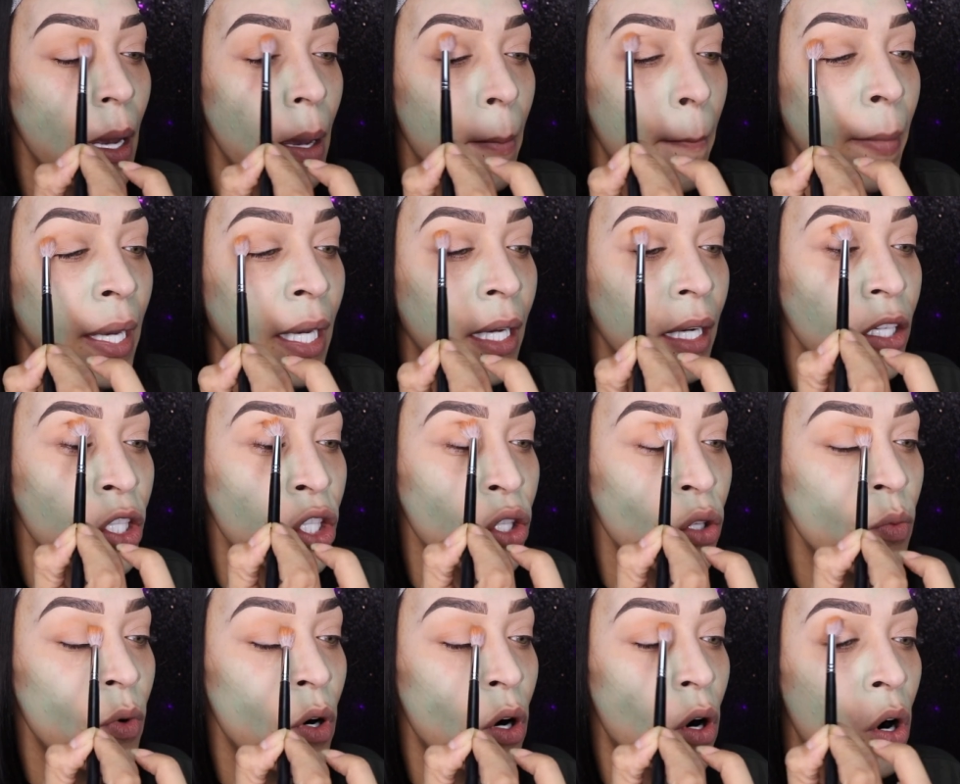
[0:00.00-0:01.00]
Because you
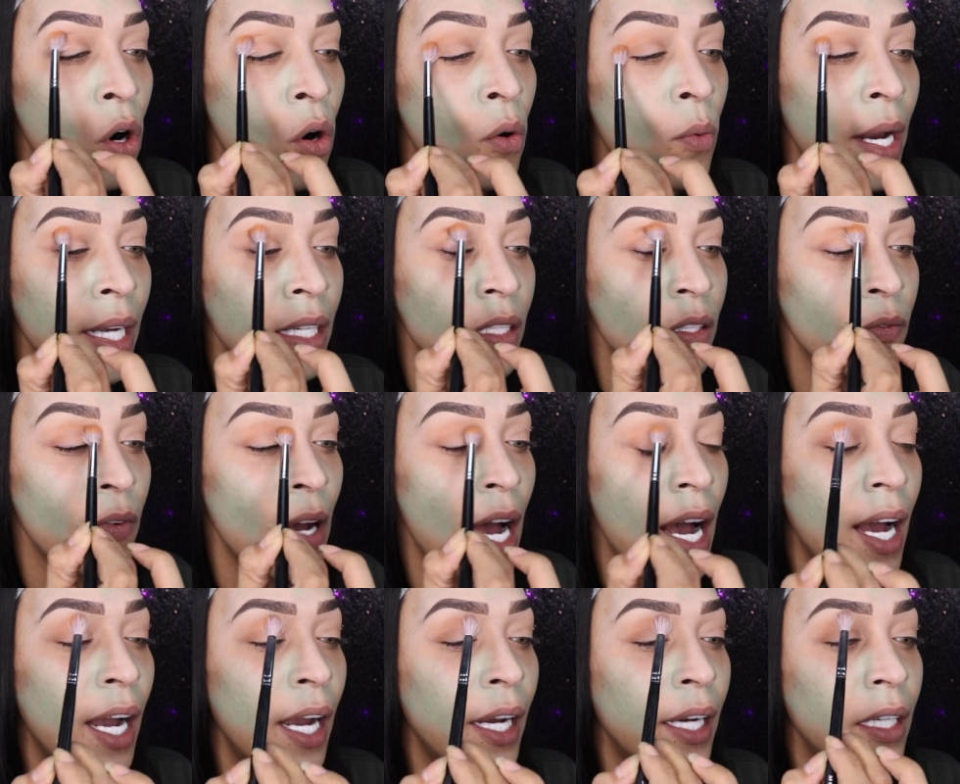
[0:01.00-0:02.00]
will always
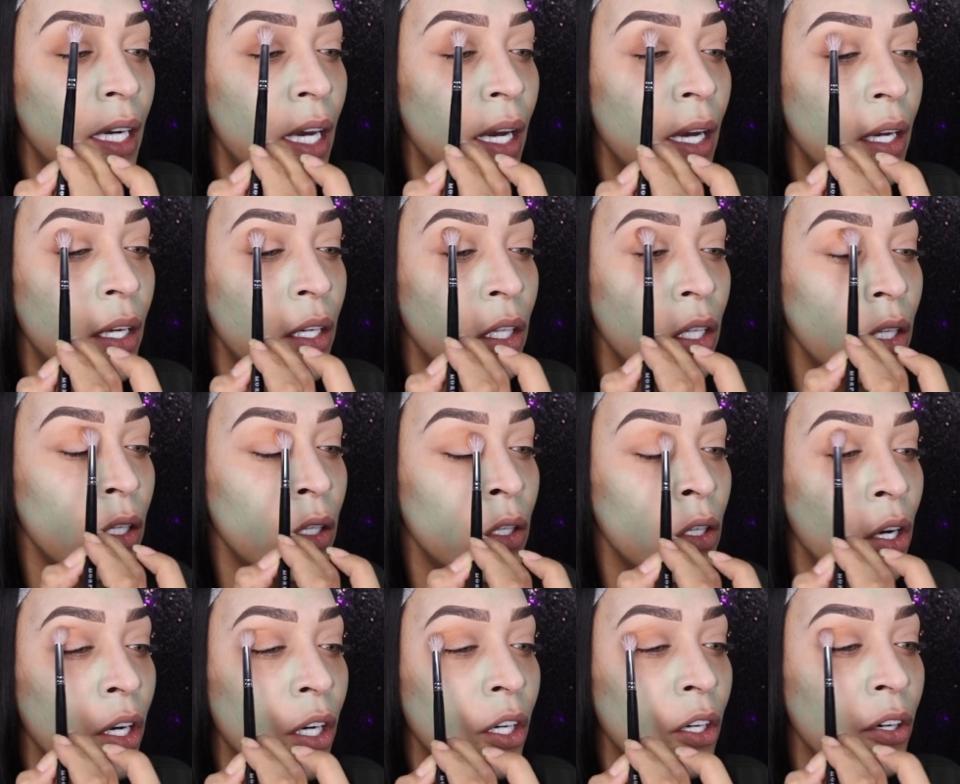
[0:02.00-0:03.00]
find
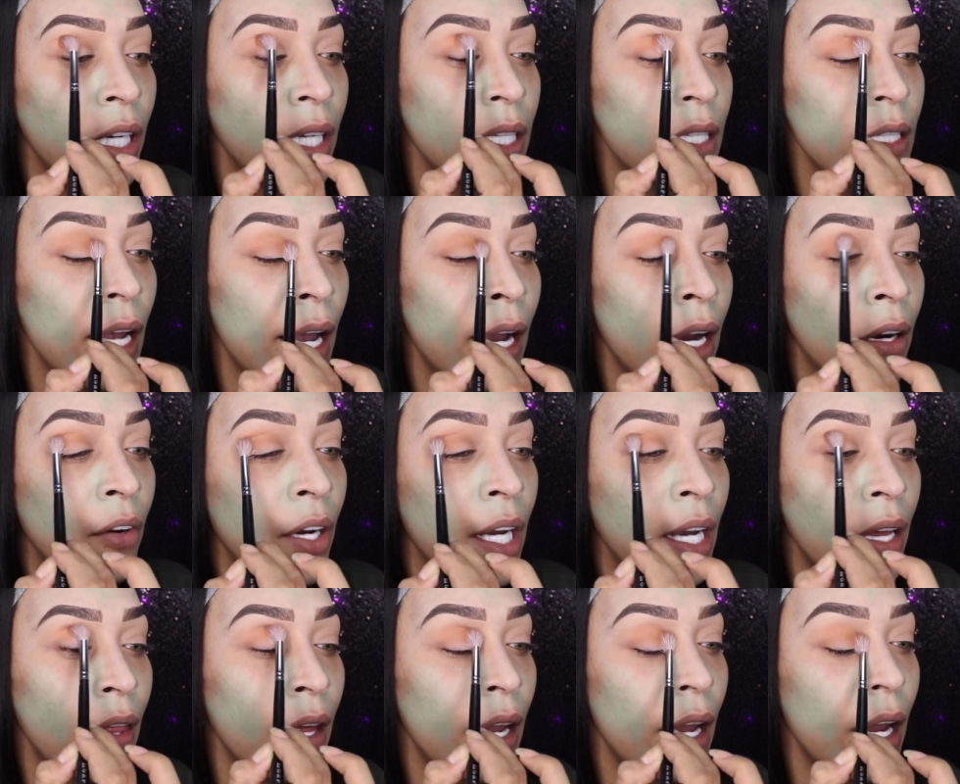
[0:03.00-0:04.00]
your crease area
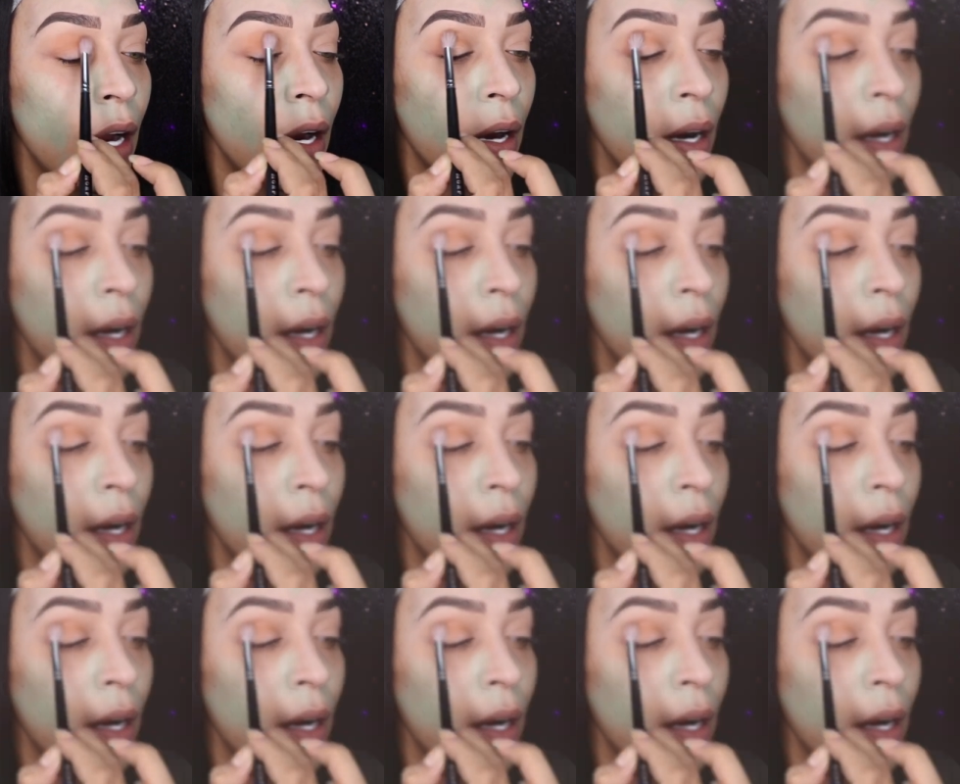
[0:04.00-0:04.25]
there.